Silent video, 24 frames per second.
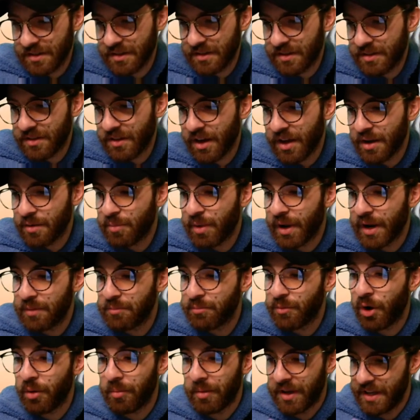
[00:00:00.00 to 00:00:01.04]
thought, but
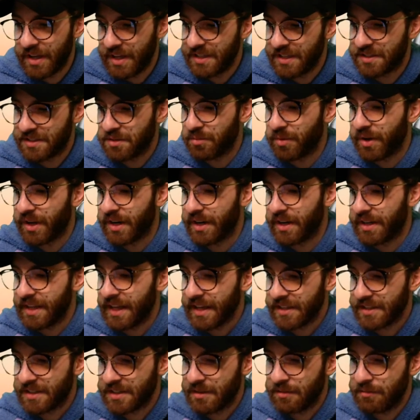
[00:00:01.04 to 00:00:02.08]
MoMA is the one.
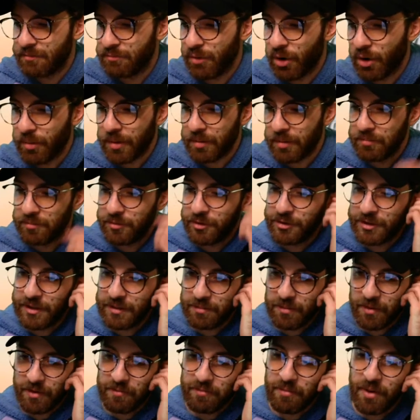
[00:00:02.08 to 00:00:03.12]
Yes, MoMA, Museum
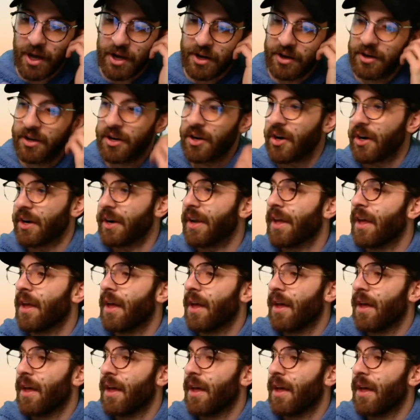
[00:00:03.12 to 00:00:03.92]
of Modern Art.